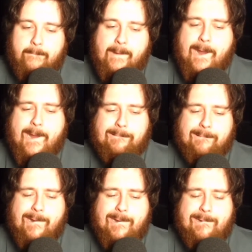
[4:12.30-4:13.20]
We
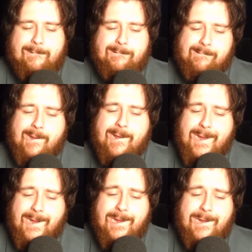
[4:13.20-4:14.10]
do,
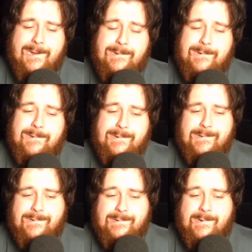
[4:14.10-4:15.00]
do.
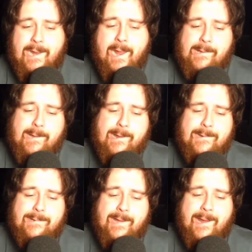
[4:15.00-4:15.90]
It
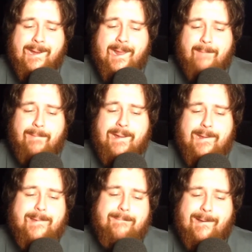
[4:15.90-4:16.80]
do stand up,
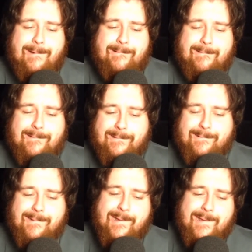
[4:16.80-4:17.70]
hey, Volk.
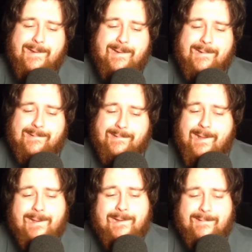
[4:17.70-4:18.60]
Hey, let's
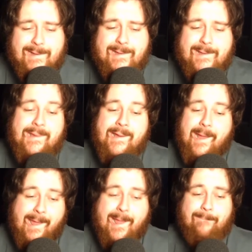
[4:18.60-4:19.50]
go, away.
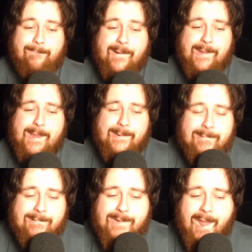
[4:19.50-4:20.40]
Have a fucking
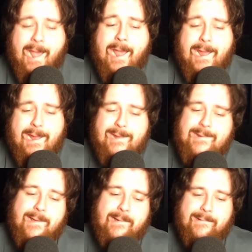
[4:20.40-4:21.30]
good, day.
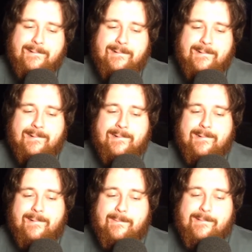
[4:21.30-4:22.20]

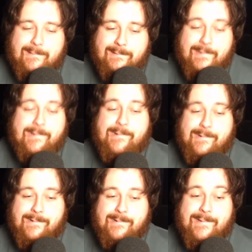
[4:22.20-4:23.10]
Yeah,
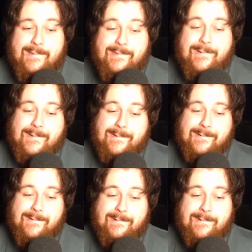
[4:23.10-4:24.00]
yeah.
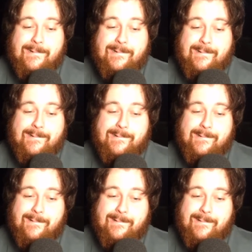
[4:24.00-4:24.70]
Uh, I